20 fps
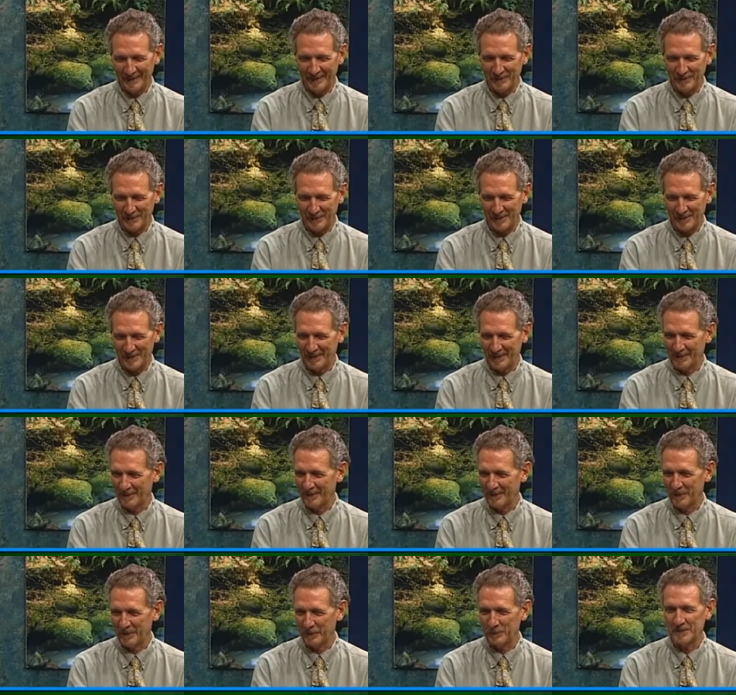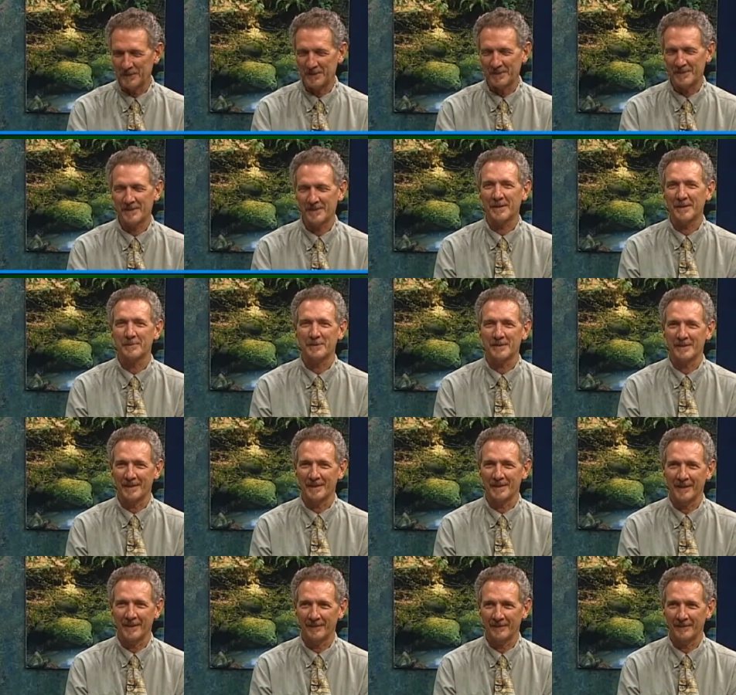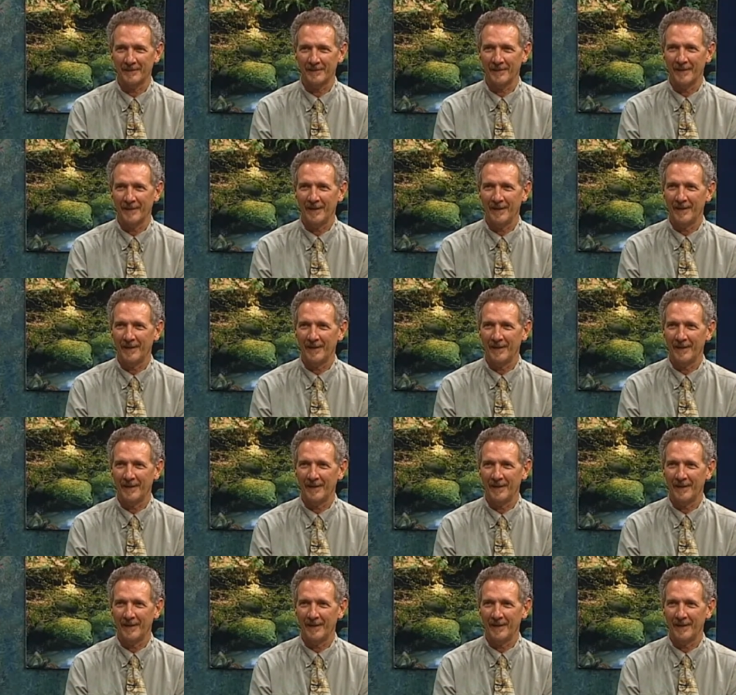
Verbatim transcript: interesting, Arnie, which is subsidies.